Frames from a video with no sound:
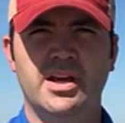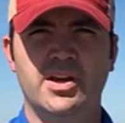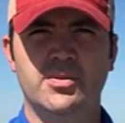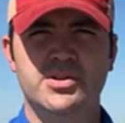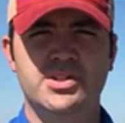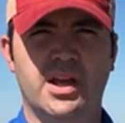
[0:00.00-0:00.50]

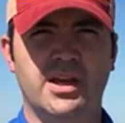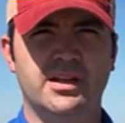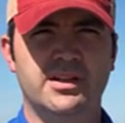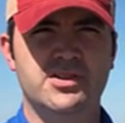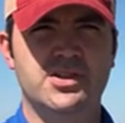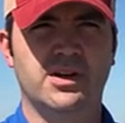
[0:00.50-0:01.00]
Here we
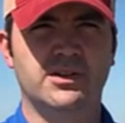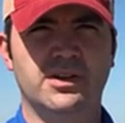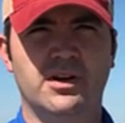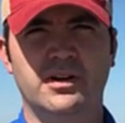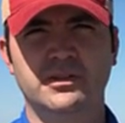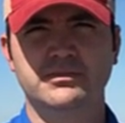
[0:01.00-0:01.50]
stand in
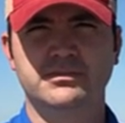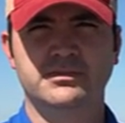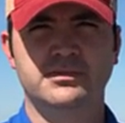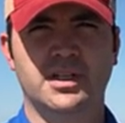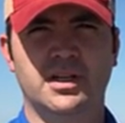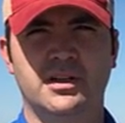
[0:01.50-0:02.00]
Stuttgart
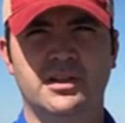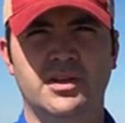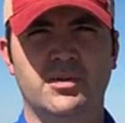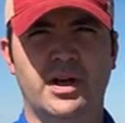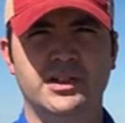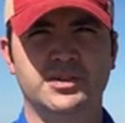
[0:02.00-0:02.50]
on
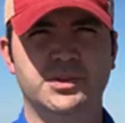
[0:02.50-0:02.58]
the Rice